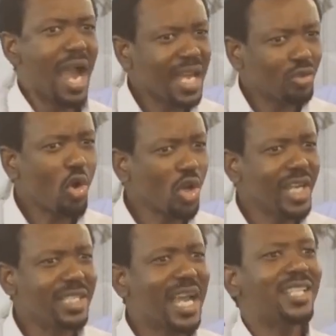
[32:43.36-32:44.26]
and cook
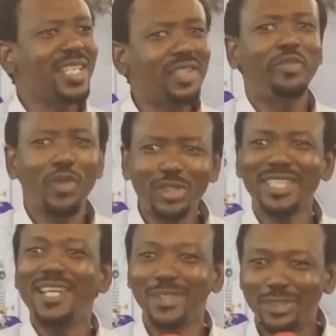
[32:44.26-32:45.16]
it. I did food
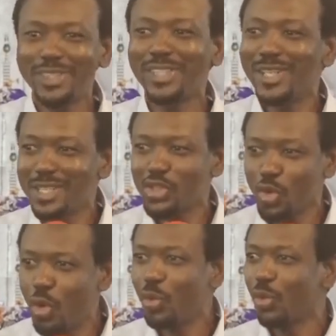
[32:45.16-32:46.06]
and nutrition in
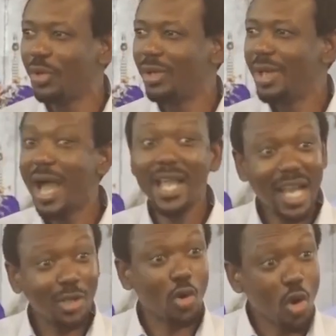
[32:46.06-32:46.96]
school. I
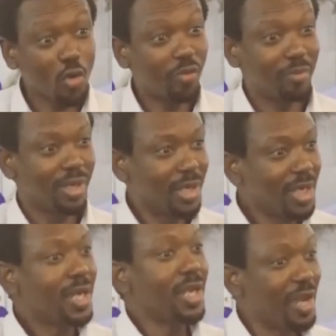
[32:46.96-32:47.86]
can cook.
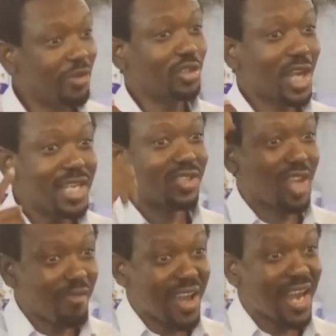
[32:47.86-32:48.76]
Even though it's
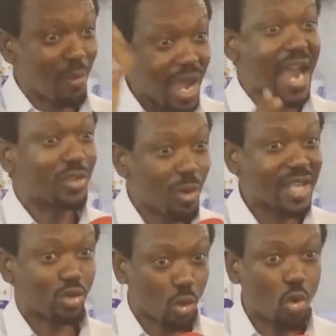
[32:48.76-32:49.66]
not very well, I know
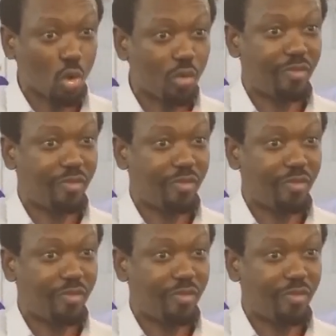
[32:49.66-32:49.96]
how to cook